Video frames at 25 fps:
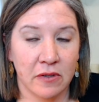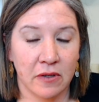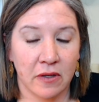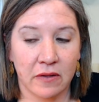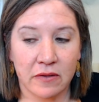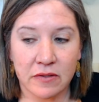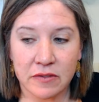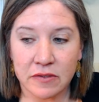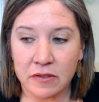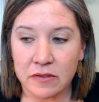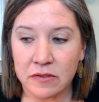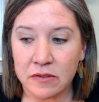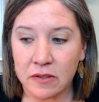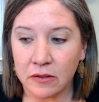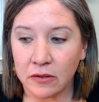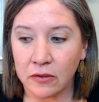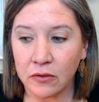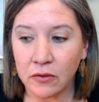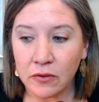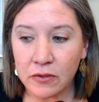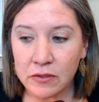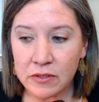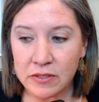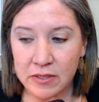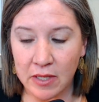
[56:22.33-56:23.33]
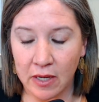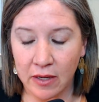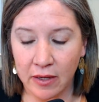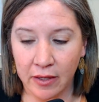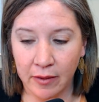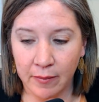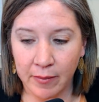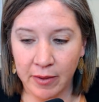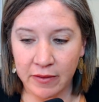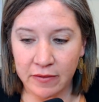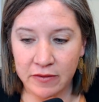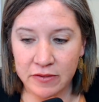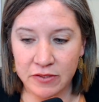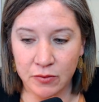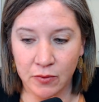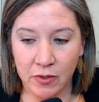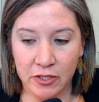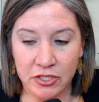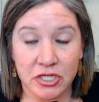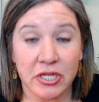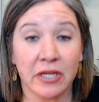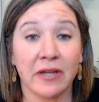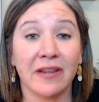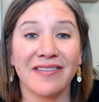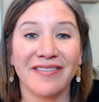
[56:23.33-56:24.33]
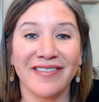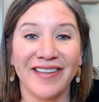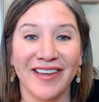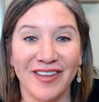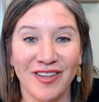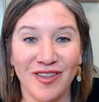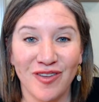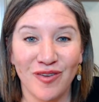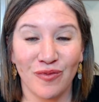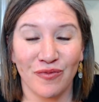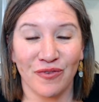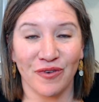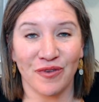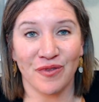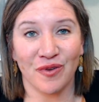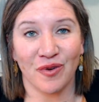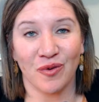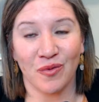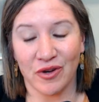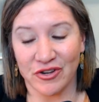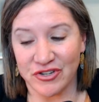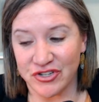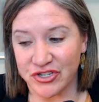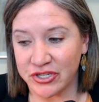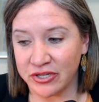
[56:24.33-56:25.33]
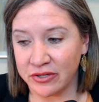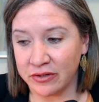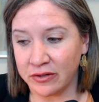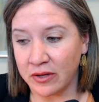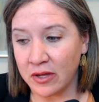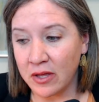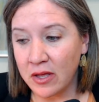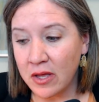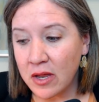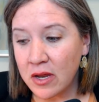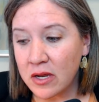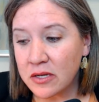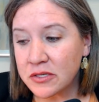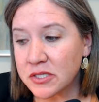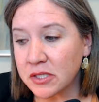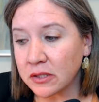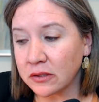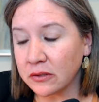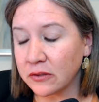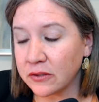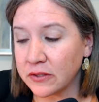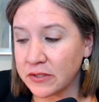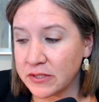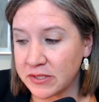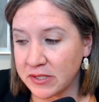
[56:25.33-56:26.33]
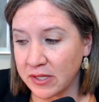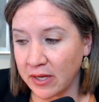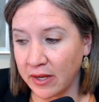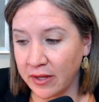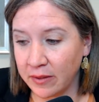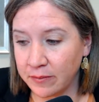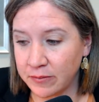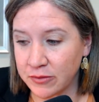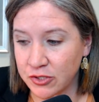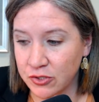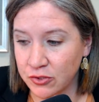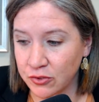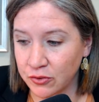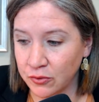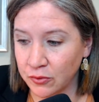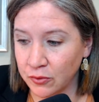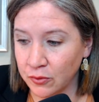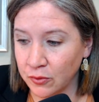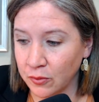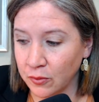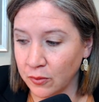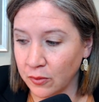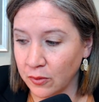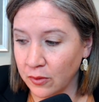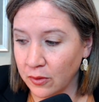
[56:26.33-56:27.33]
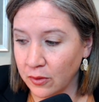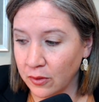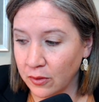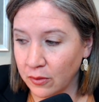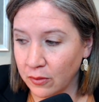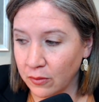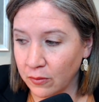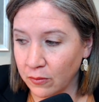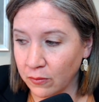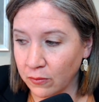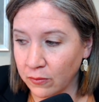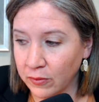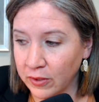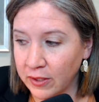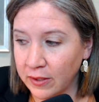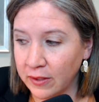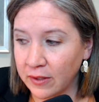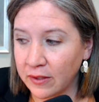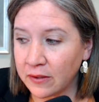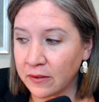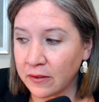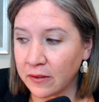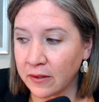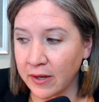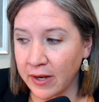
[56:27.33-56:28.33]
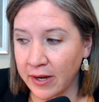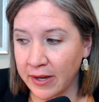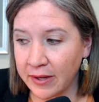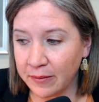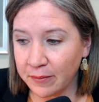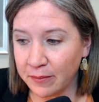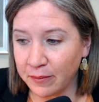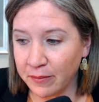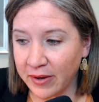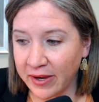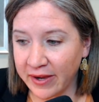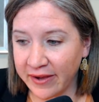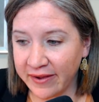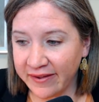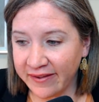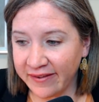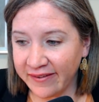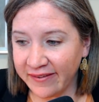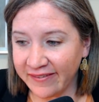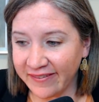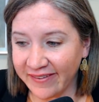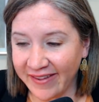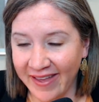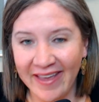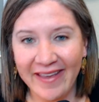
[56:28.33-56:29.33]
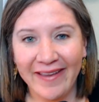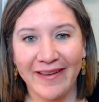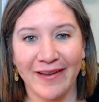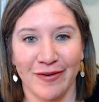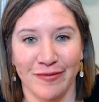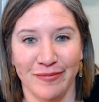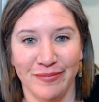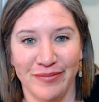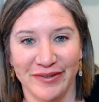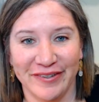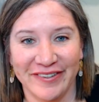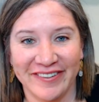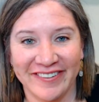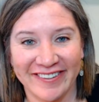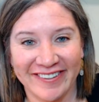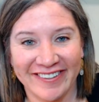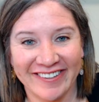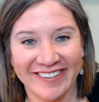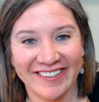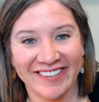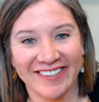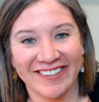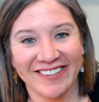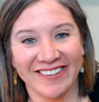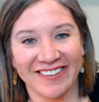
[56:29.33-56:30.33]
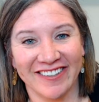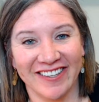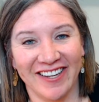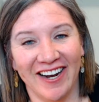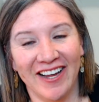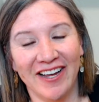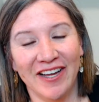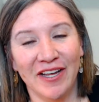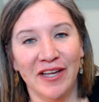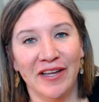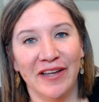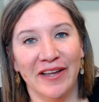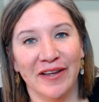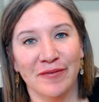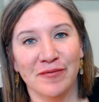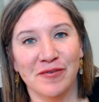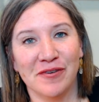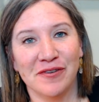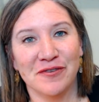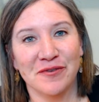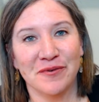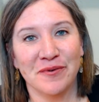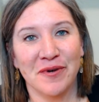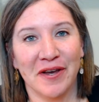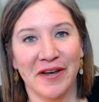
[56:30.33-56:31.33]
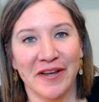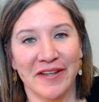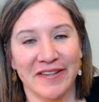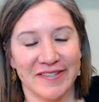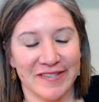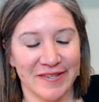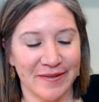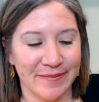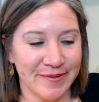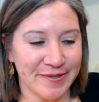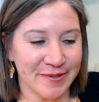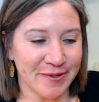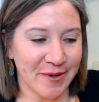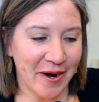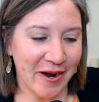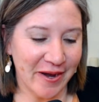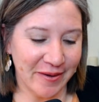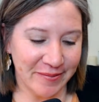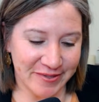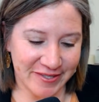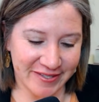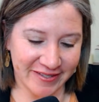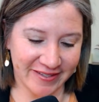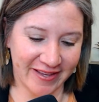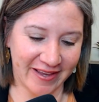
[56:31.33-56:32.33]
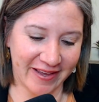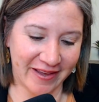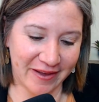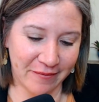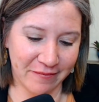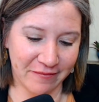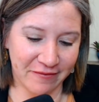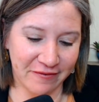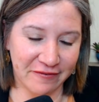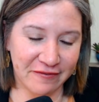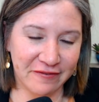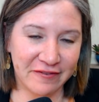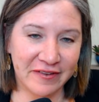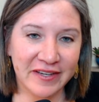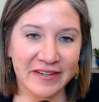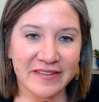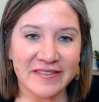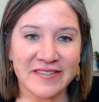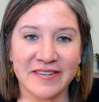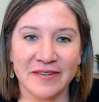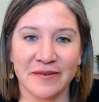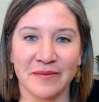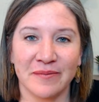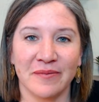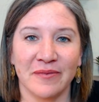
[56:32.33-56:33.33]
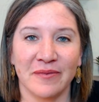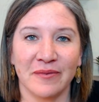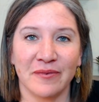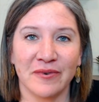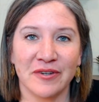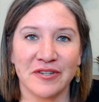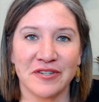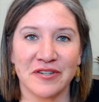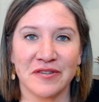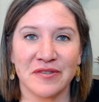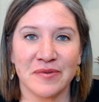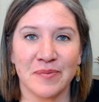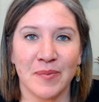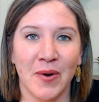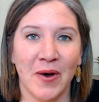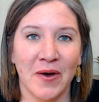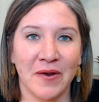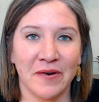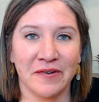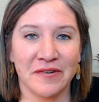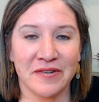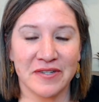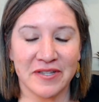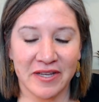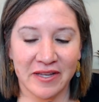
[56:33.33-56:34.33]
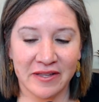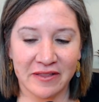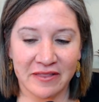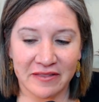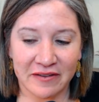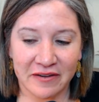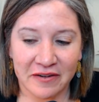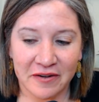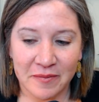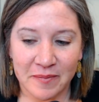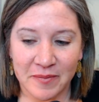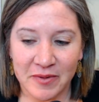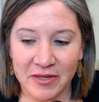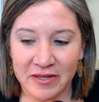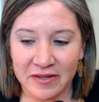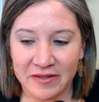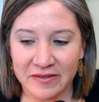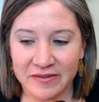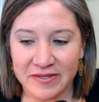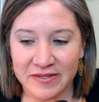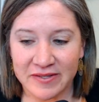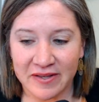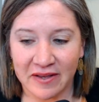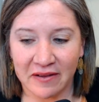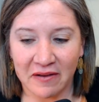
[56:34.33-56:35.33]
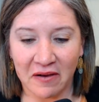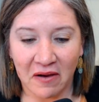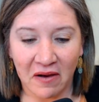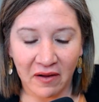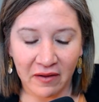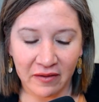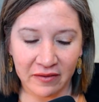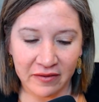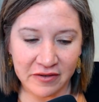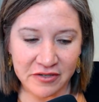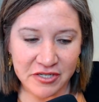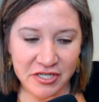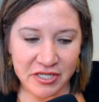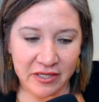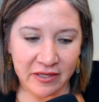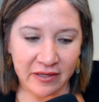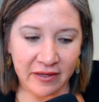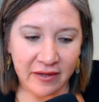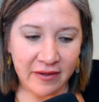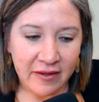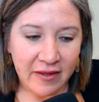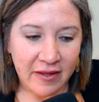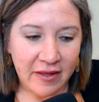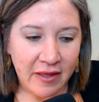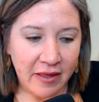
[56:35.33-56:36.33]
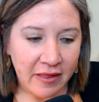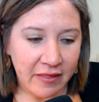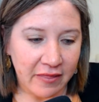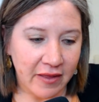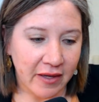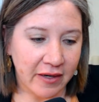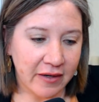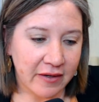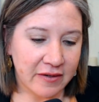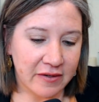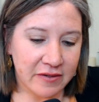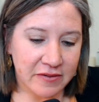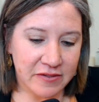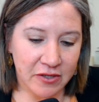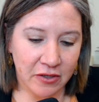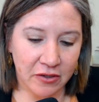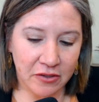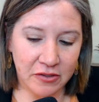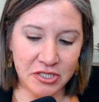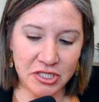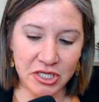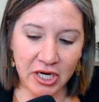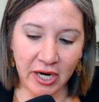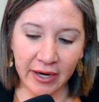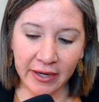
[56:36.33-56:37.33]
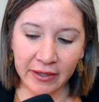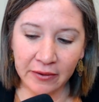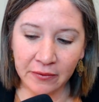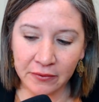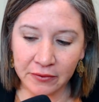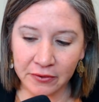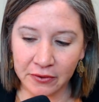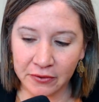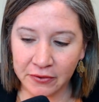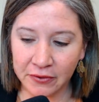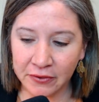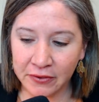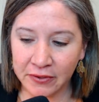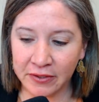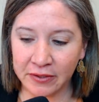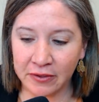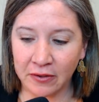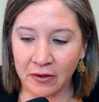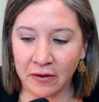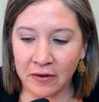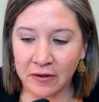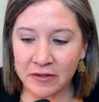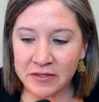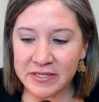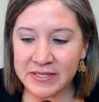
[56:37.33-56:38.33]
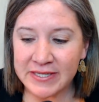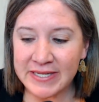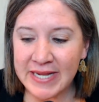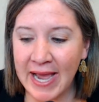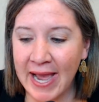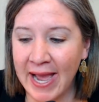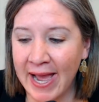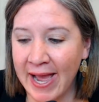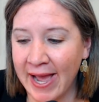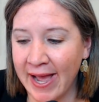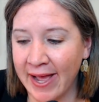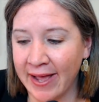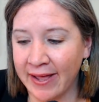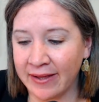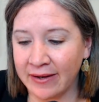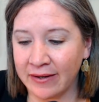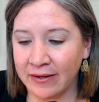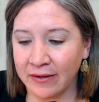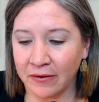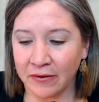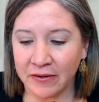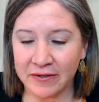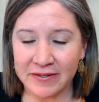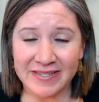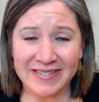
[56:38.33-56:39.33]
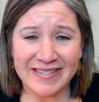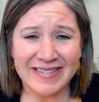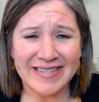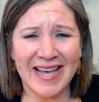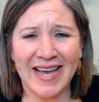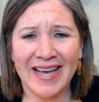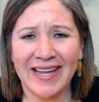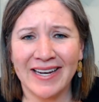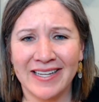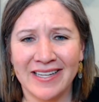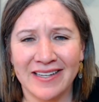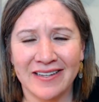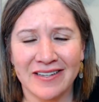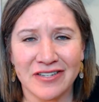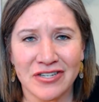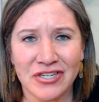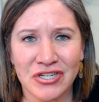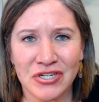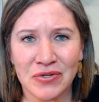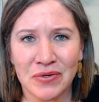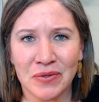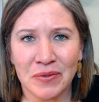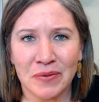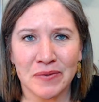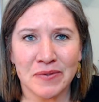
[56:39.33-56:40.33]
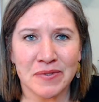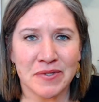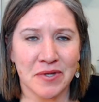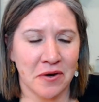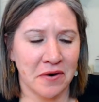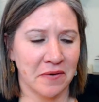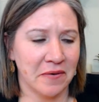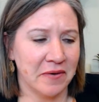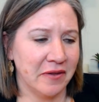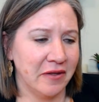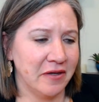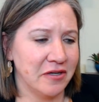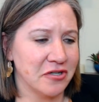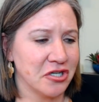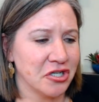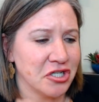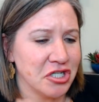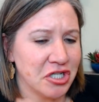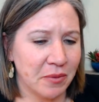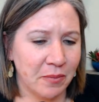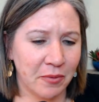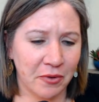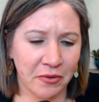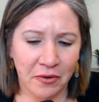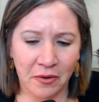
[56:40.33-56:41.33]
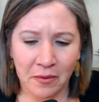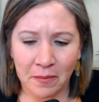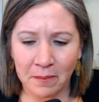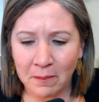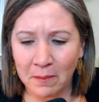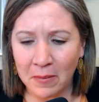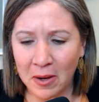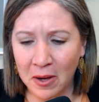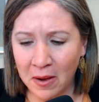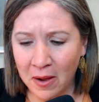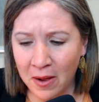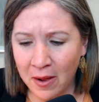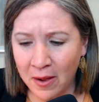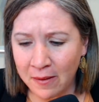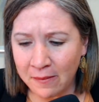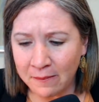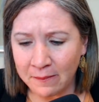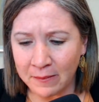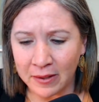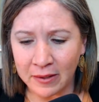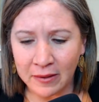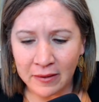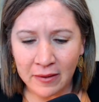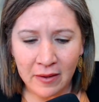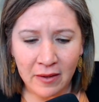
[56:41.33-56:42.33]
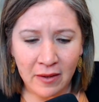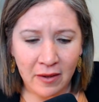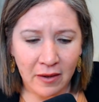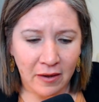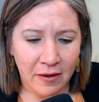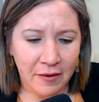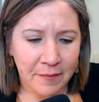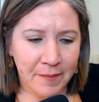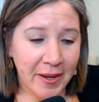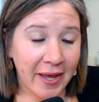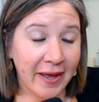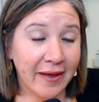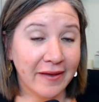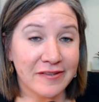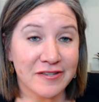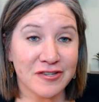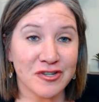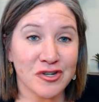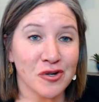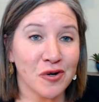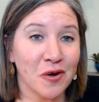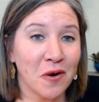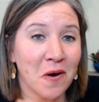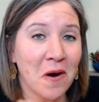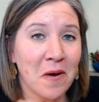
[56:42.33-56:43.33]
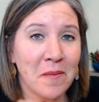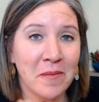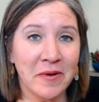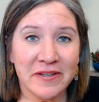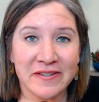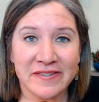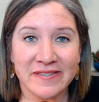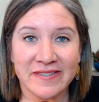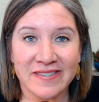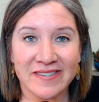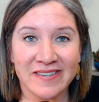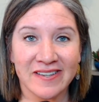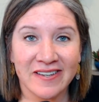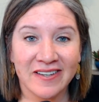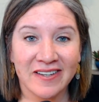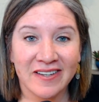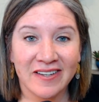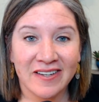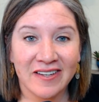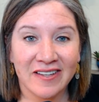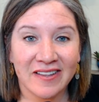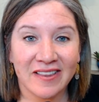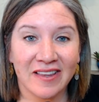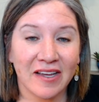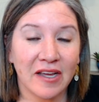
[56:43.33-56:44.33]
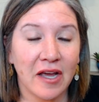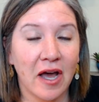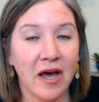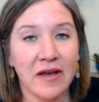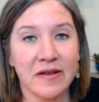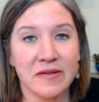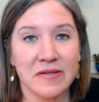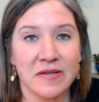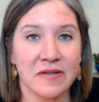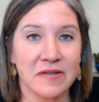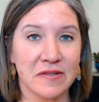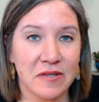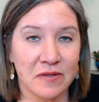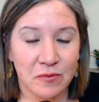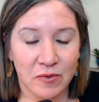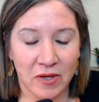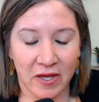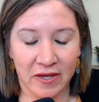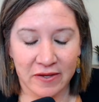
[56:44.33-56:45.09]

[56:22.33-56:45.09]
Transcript: And this is a good time in this question, and thank you for the question. It's a good time to reiterate my camp that I do not subscribe to camp victim, which is modern day therapy and psychology, that it is our childhood, our daddy issues, our relationship with our mom, our past traumas that cause us